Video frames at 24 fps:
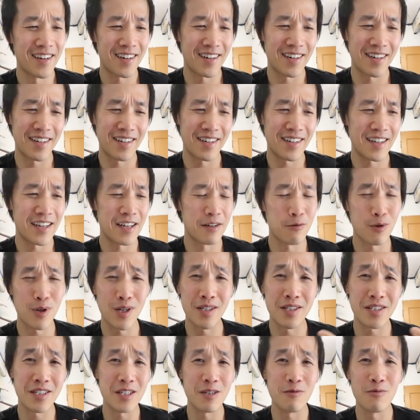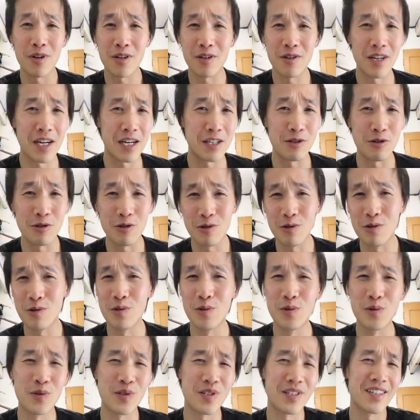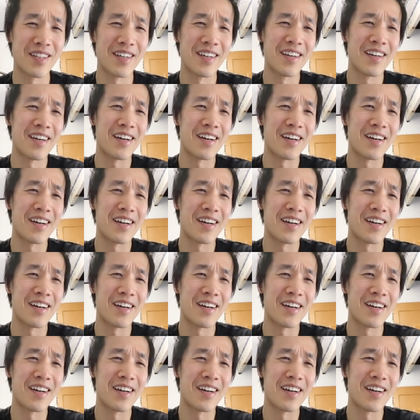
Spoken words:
and I want to see what you guys use.